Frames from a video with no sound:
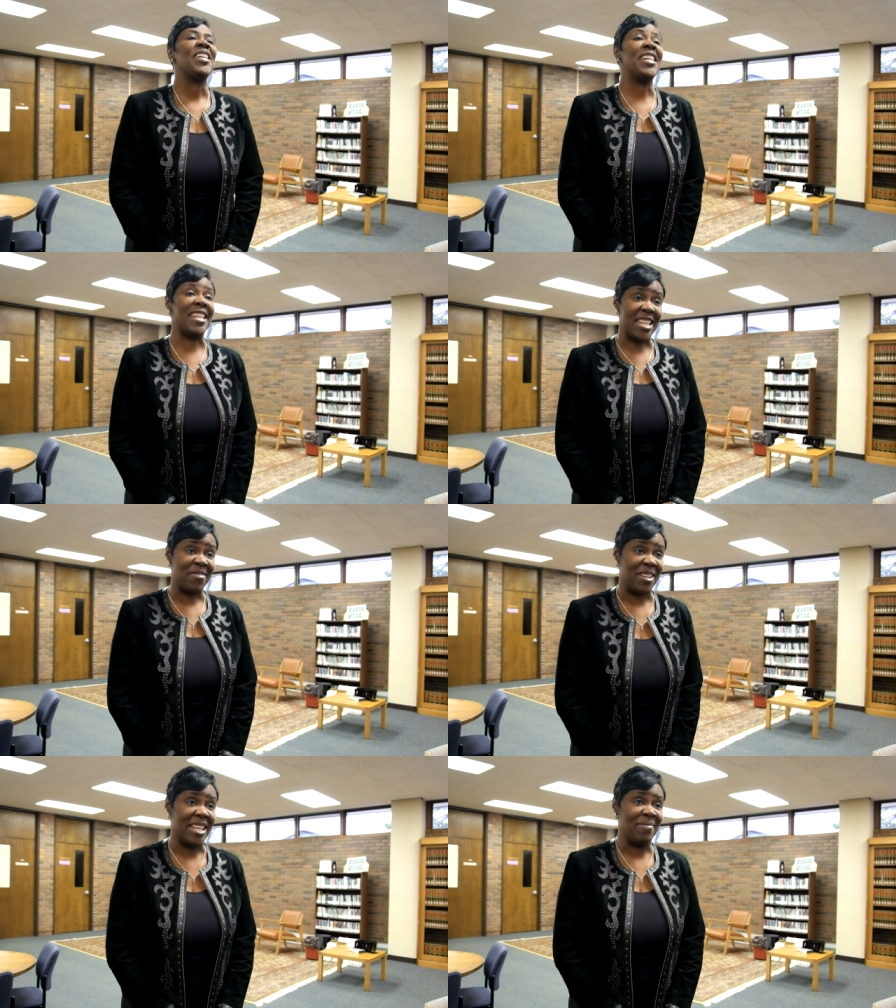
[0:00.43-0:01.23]
Good
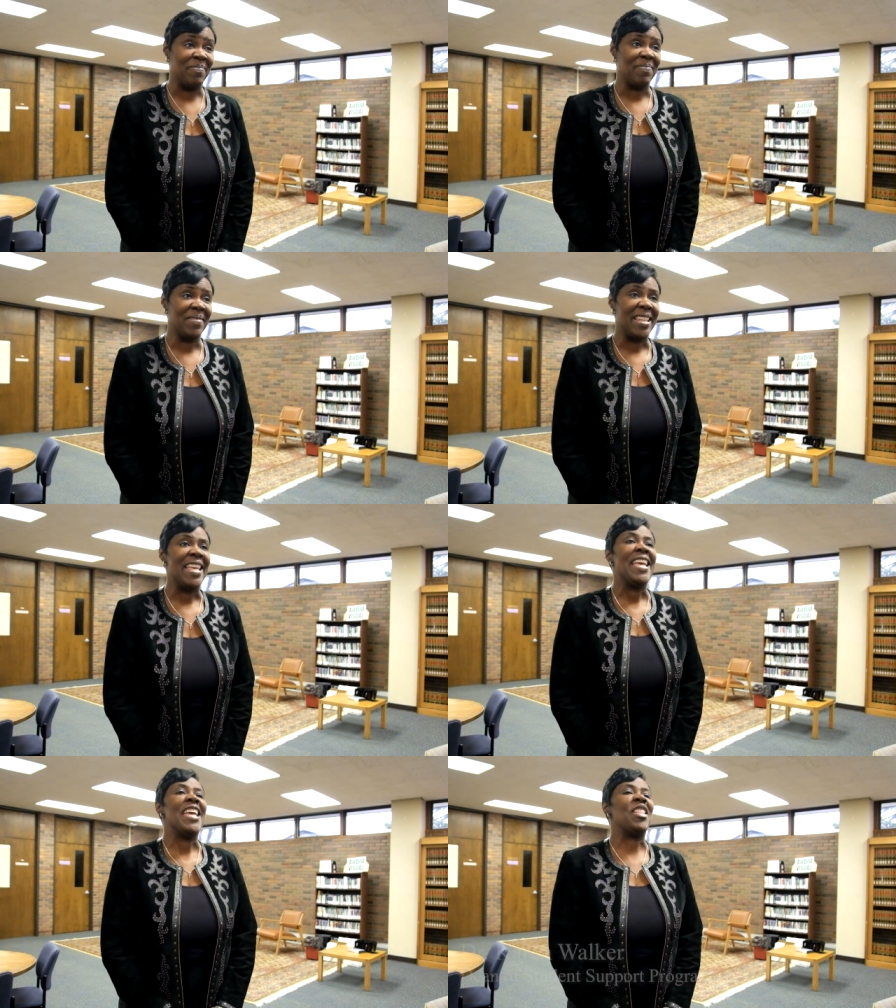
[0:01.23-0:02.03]
evening.
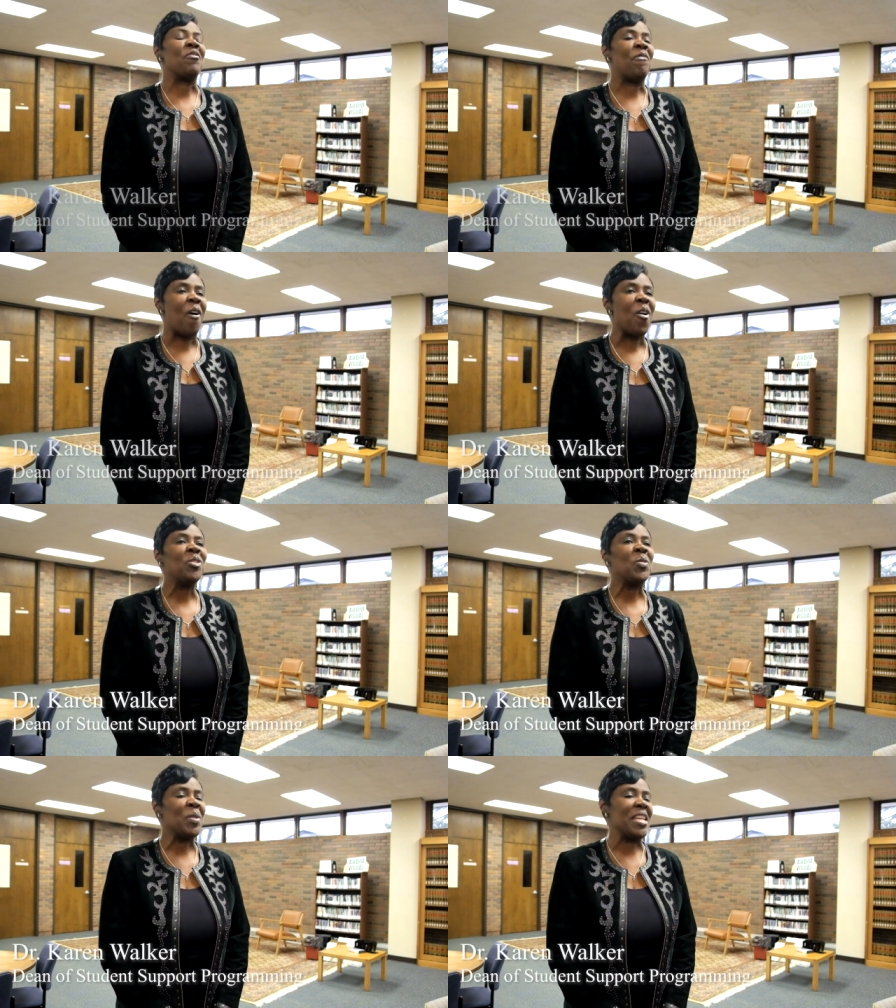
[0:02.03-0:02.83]
In the fall
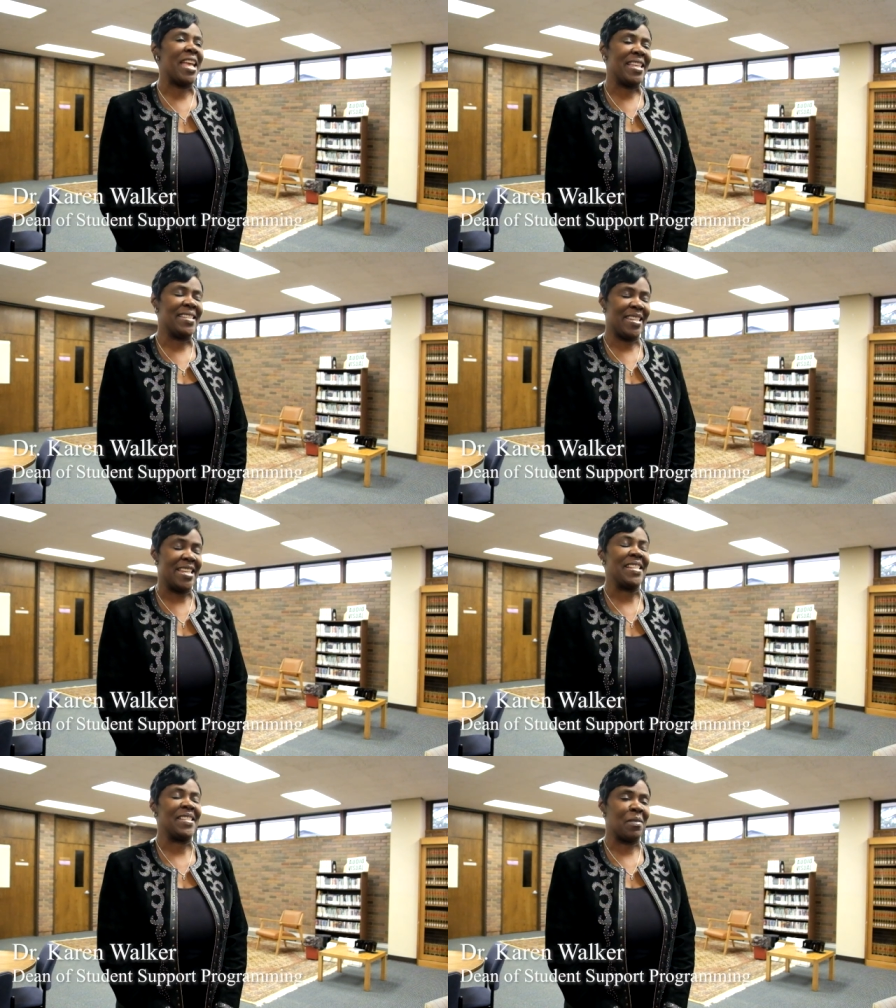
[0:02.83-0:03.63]
twenty
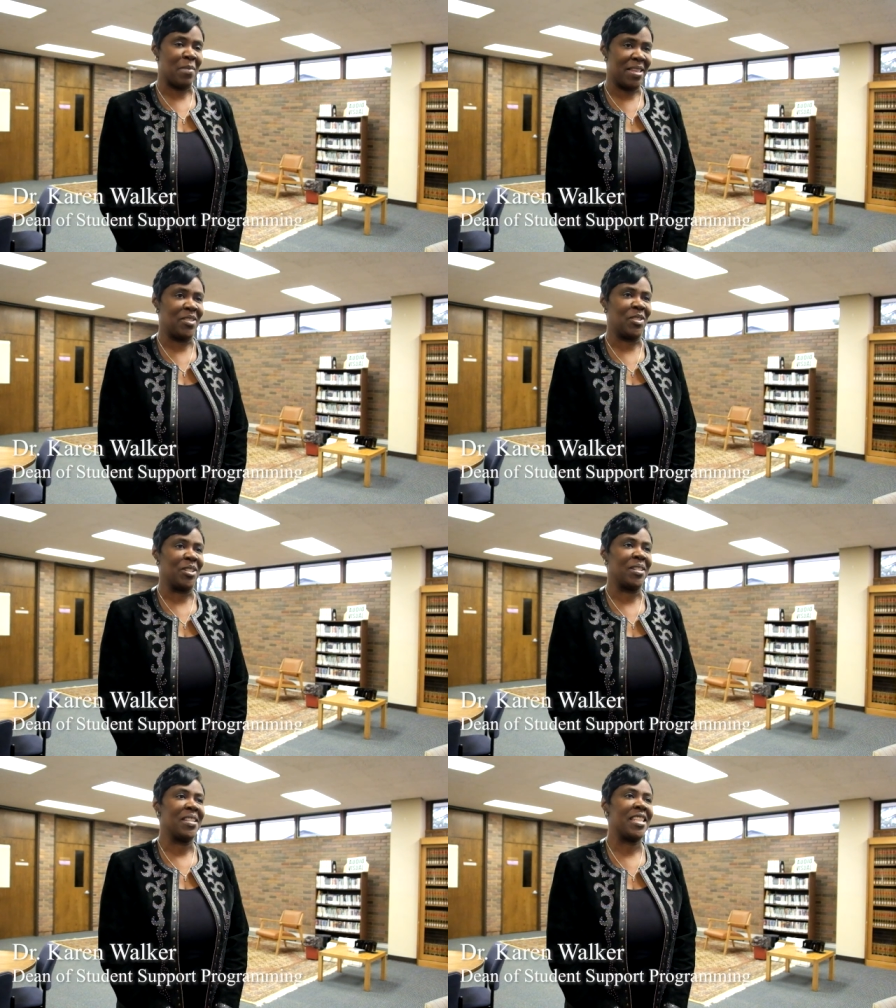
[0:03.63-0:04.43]
eighteen
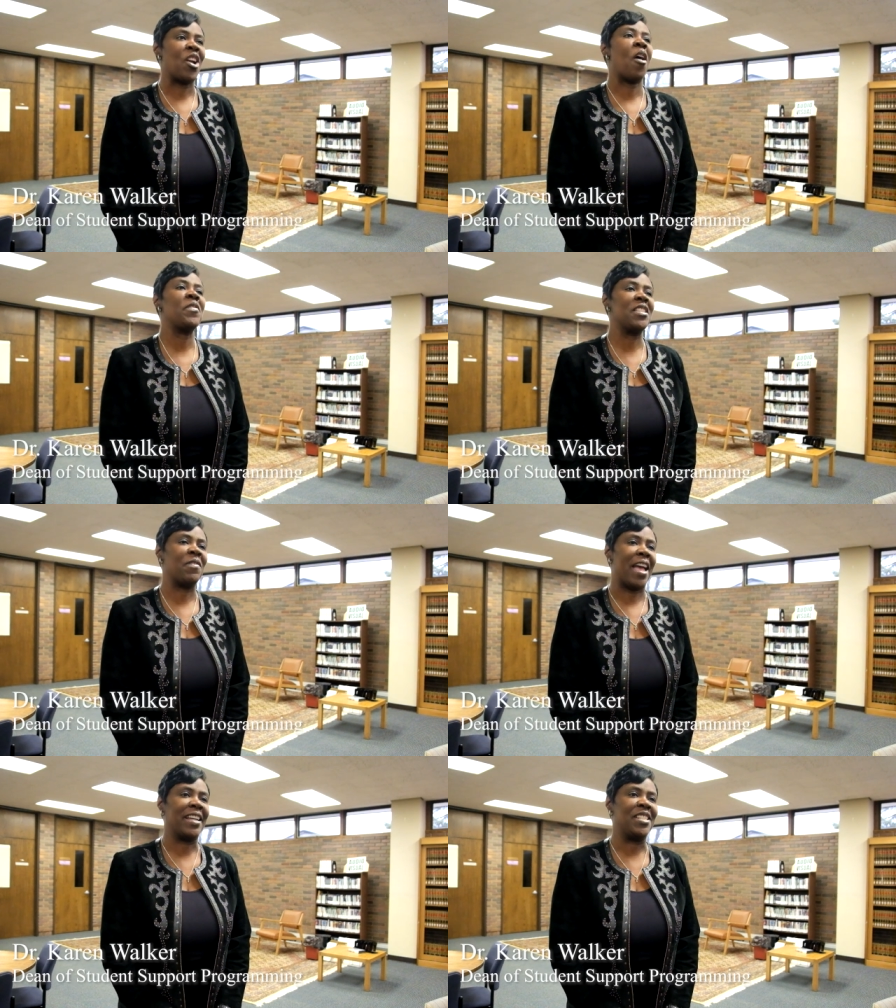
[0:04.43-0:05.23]
semester, the Office of
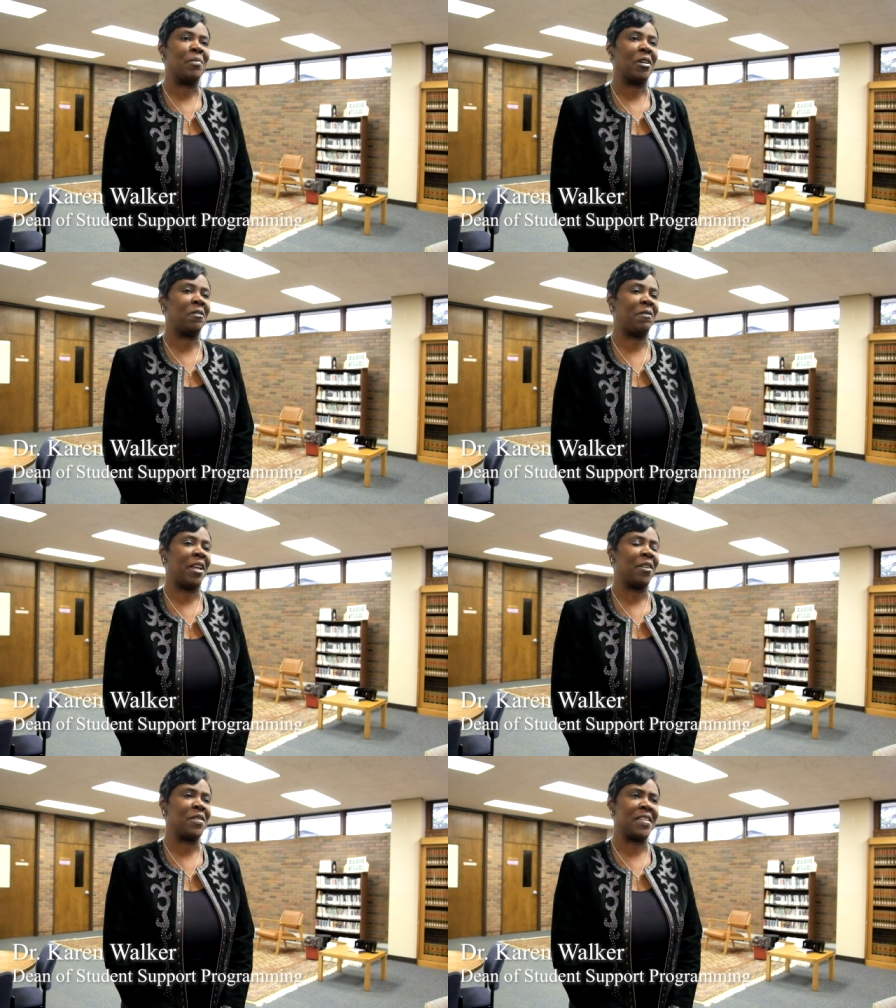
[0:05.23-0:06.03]
Academic
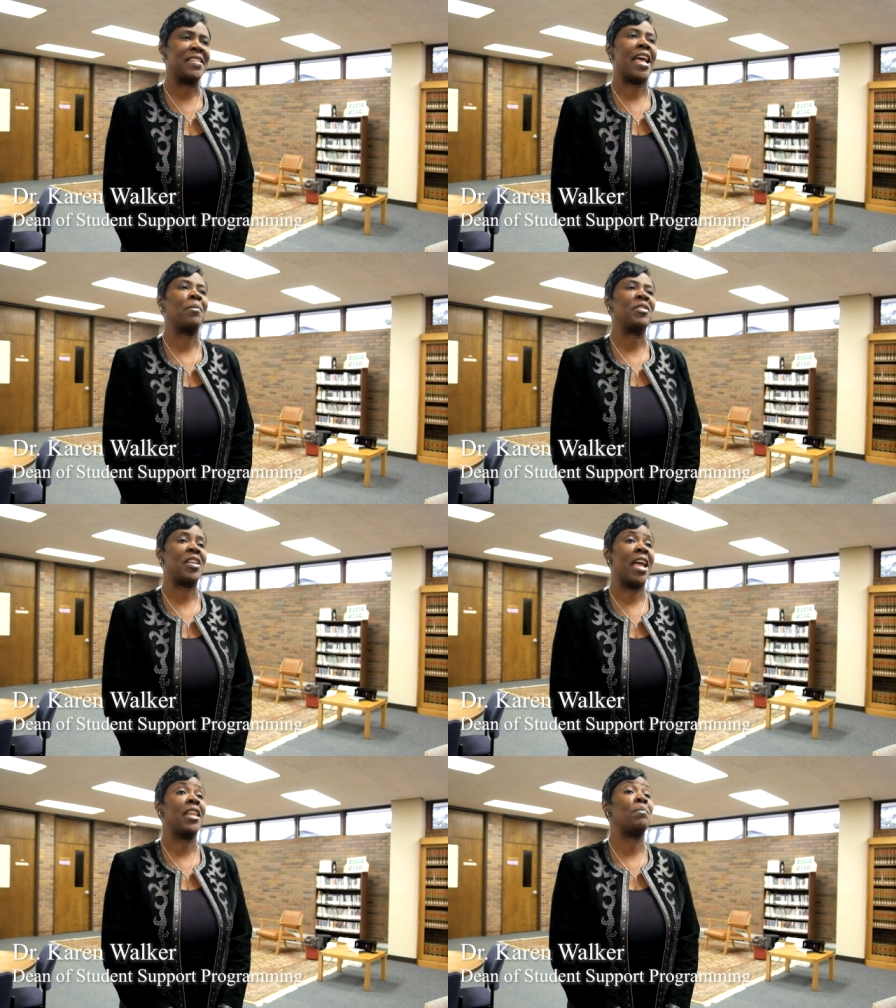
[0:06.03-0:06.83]
Affairs established
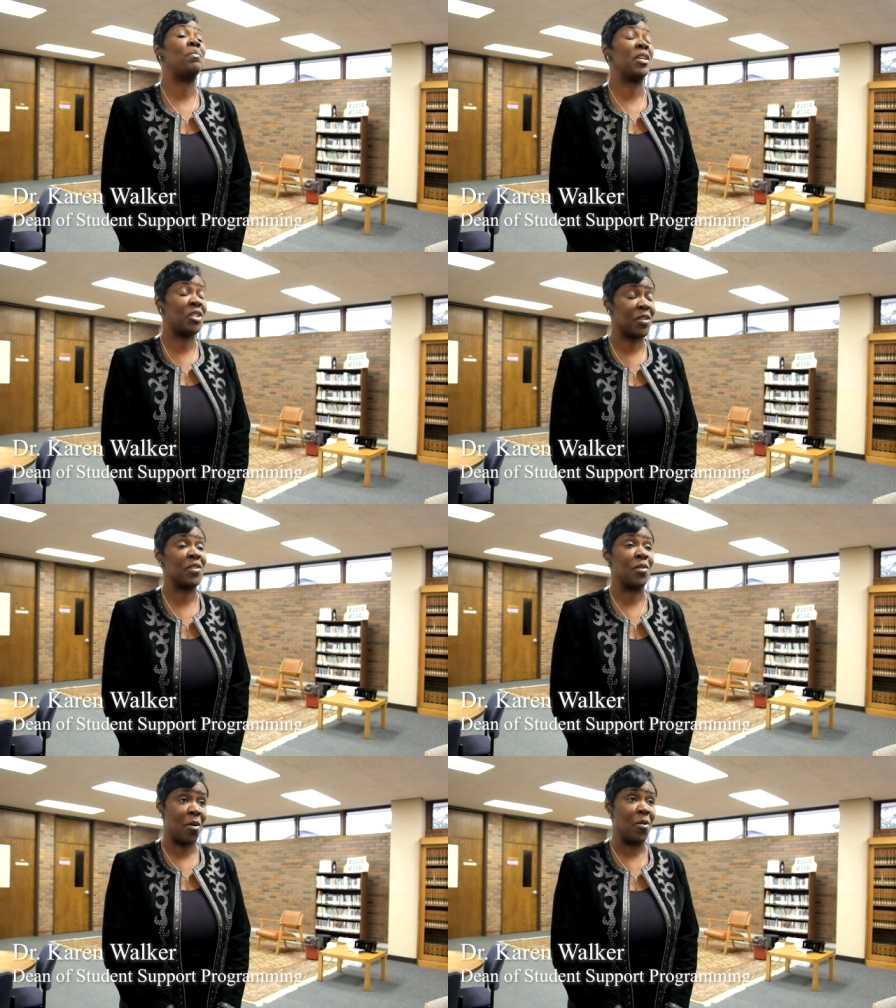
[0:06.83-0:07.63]
an ambitious
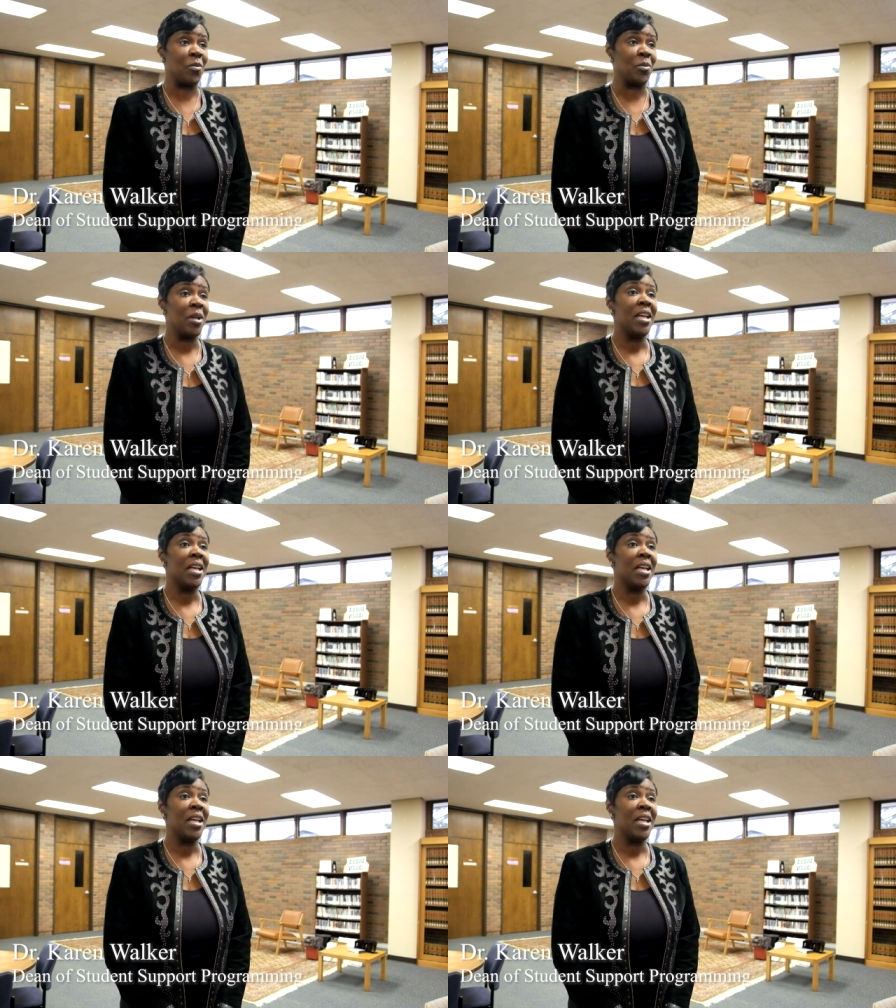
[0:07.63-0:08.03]
goal